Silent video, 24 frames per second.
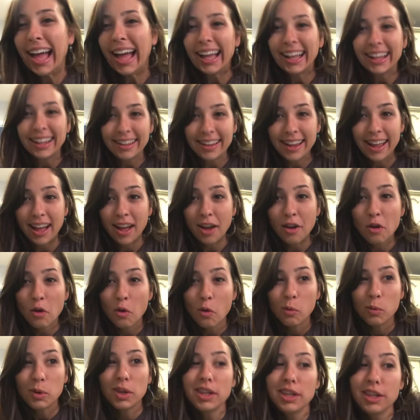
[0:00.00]
Now,
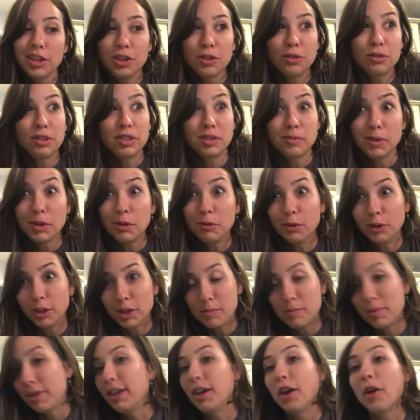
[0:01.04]
we used to be really
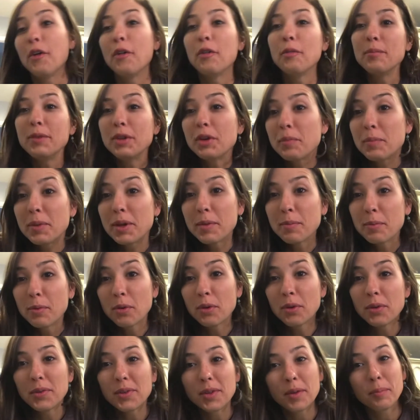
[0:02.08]
big oatmeal
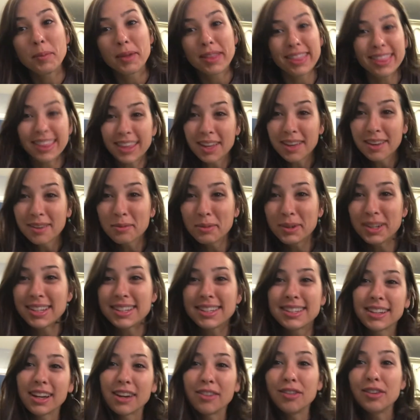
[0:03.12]
people, but then we
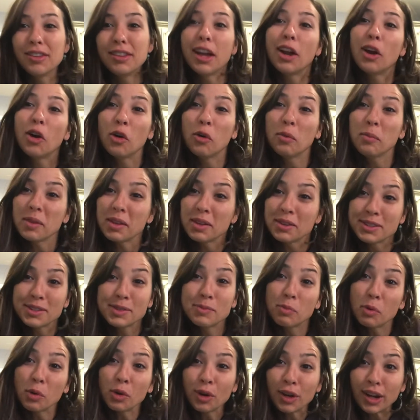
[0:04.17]
discovered that oatmeal is
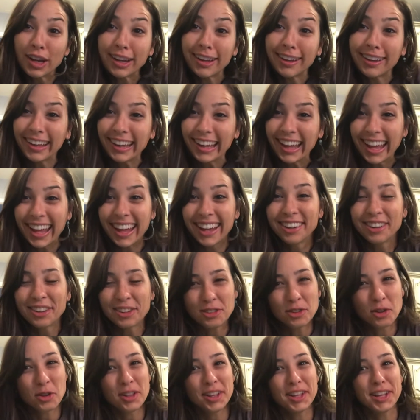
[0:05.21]
boring and
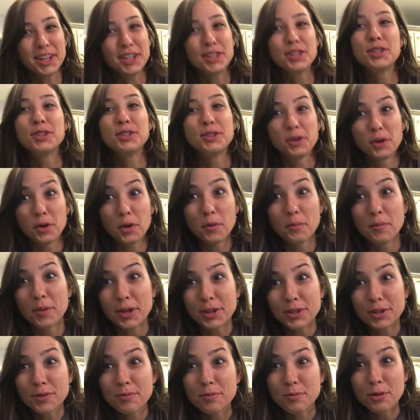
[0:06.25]
granola is so
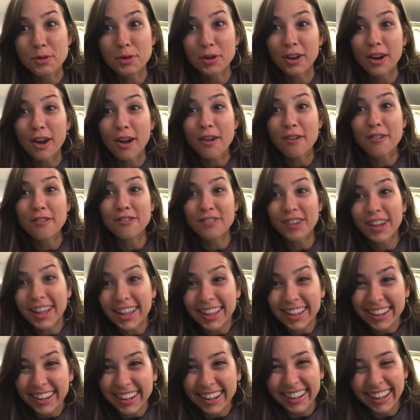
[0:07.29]
much more
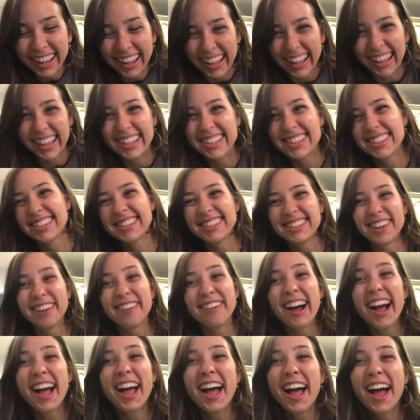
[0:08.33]
fun.
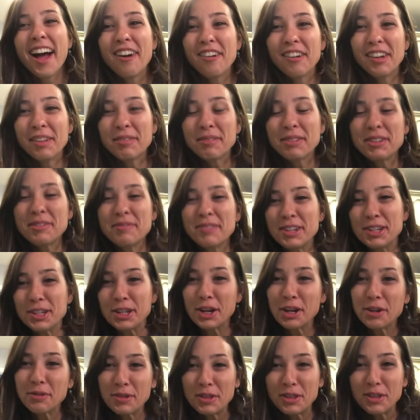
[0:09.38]
So what I'm going to be
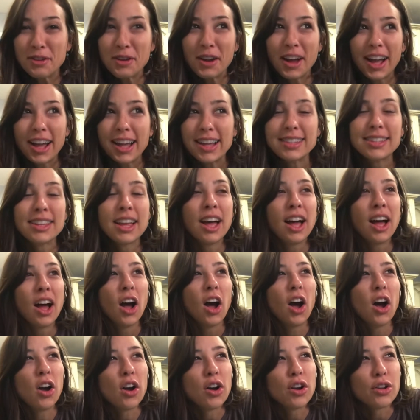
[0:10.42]
sharing with you guys
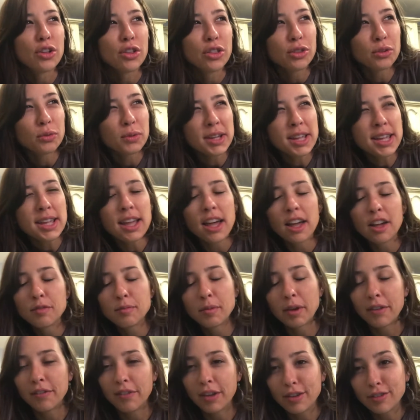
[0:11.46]
are 3 of
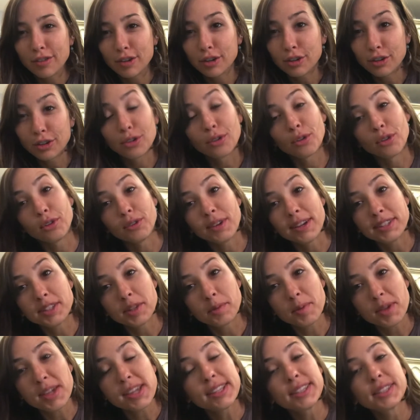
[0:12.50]
my favorite granola
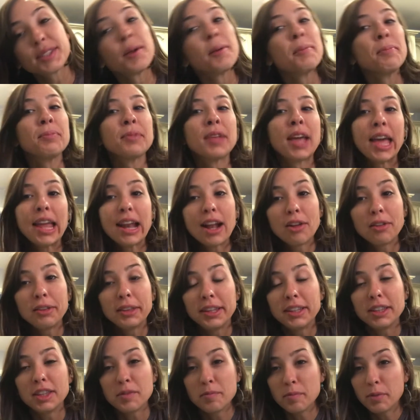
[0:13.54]
recipes, and I'll
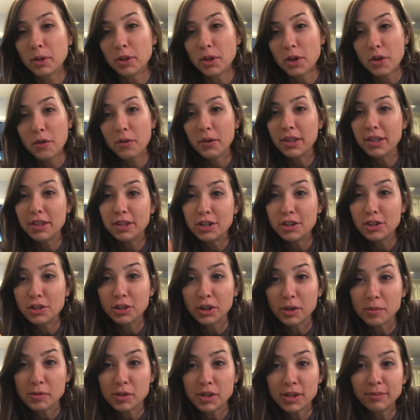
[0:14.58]
link them below in the
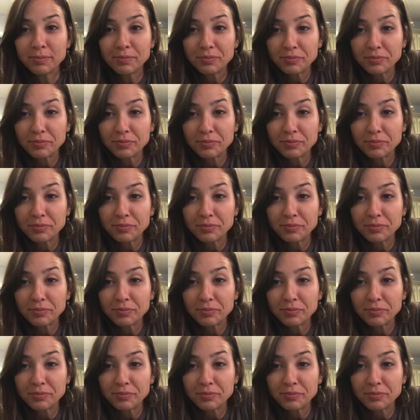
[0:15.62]
description.